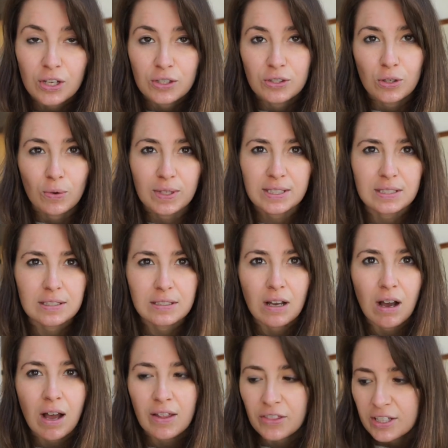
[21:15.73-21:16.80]
So it's
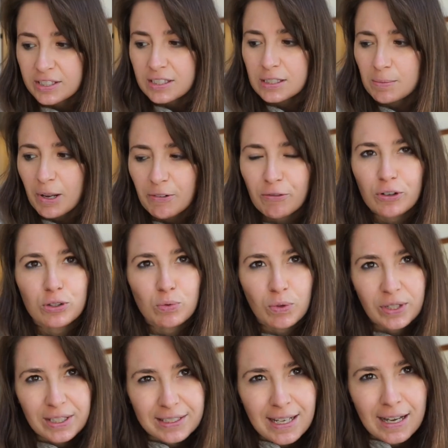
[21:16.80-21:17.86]
not, this is my first
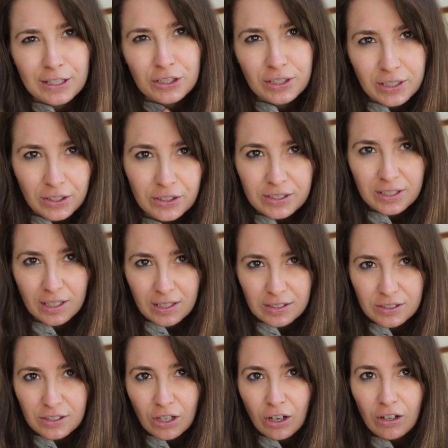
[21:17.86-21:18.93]
one that actually looks like a
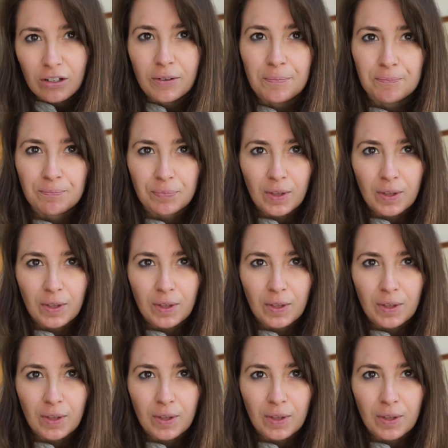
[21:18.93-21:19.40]
skull.